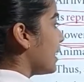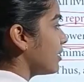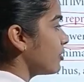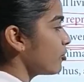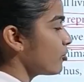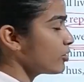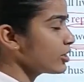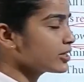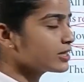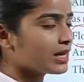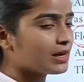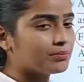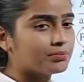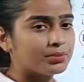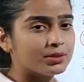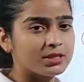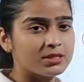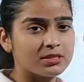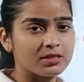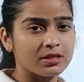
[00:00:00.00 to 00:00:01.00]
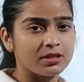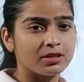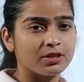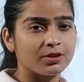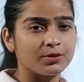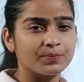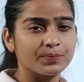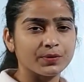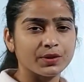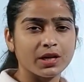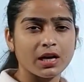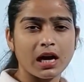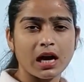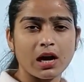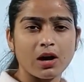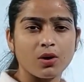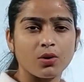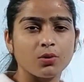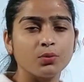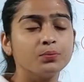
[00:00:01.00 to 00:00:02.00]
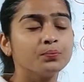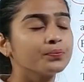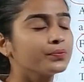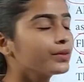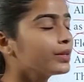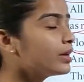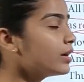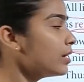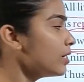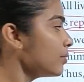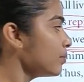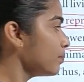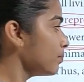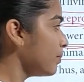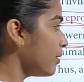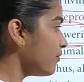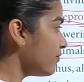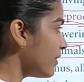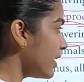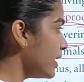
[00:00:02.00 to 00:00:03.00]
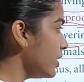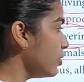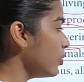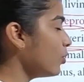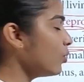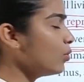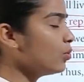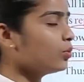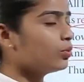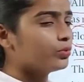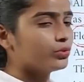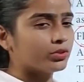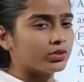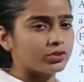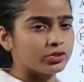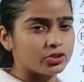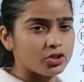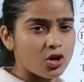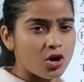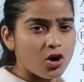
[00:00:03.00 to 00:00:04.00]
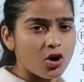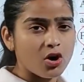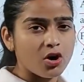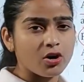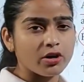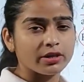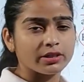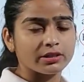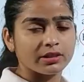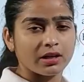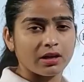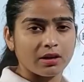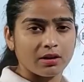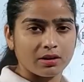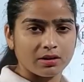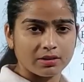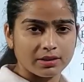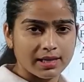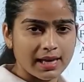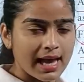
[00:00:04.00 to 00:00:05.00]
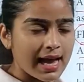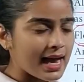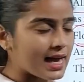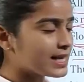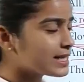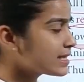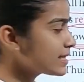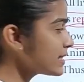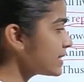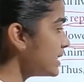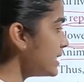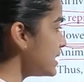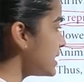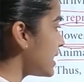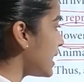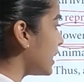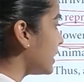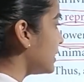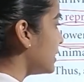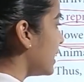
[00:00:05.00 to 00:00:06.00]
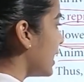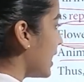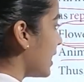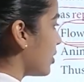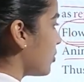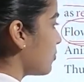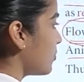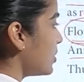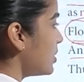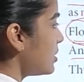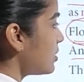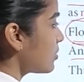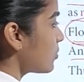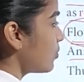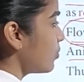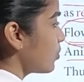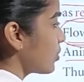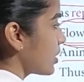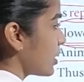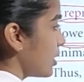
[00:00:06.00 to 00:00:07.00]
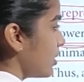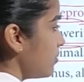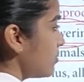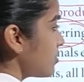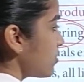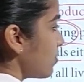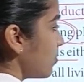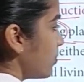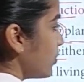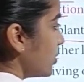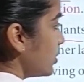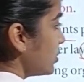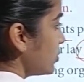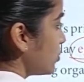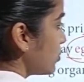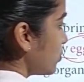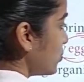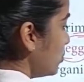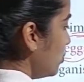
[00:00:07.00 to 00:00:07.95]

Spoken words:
your examples, cow, buffalo, dog, cats, these are the animals who gives birth to